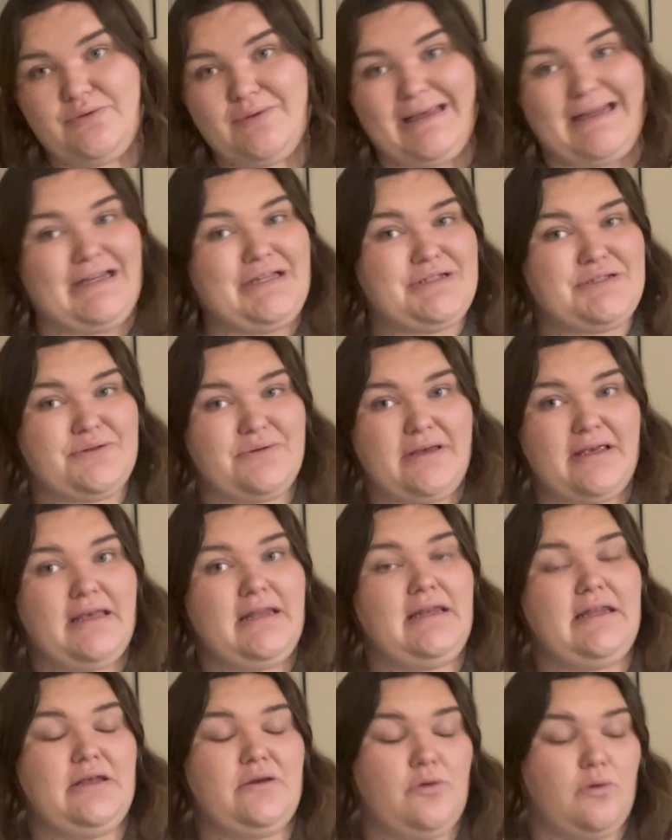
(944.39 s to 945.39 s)
any
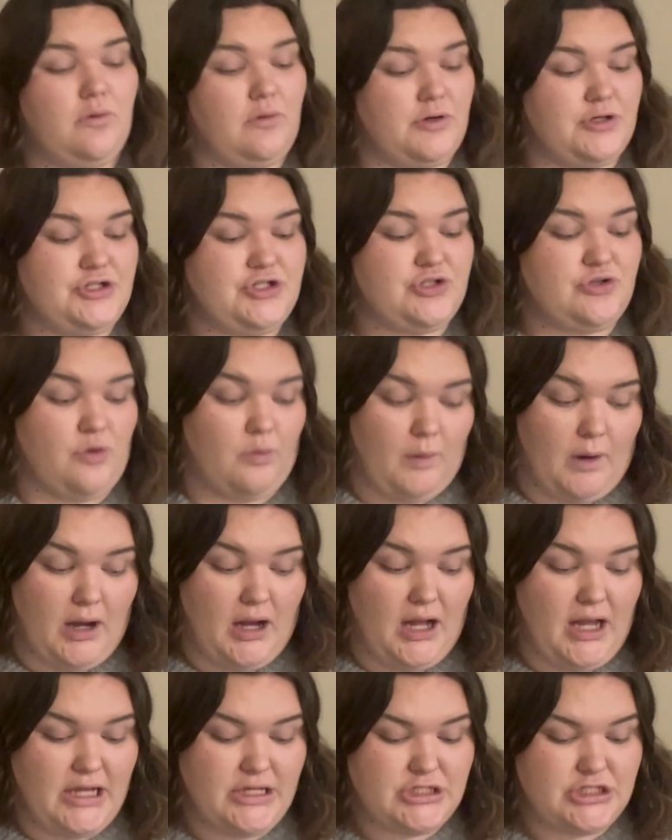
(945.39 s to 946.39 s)
zucchini or
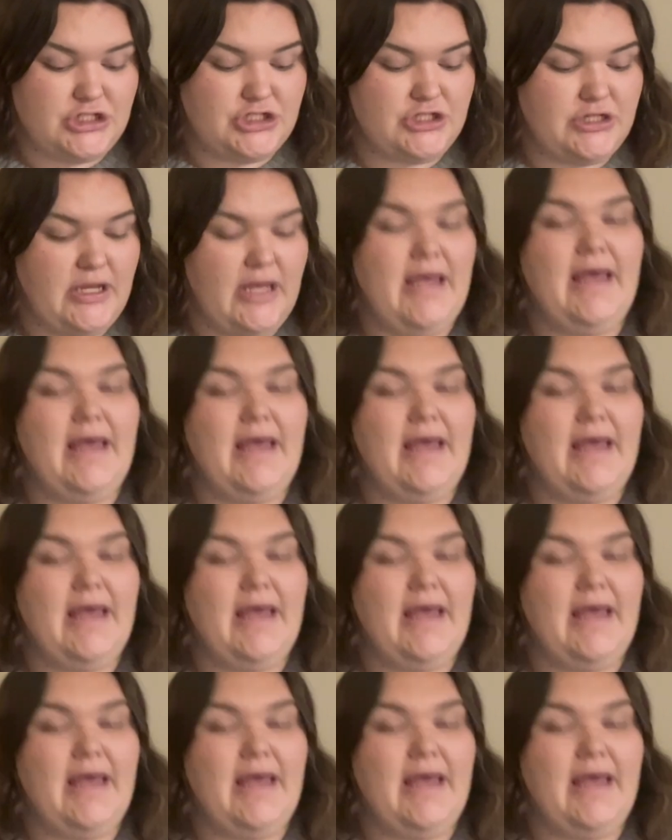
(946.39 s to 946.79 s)
squash.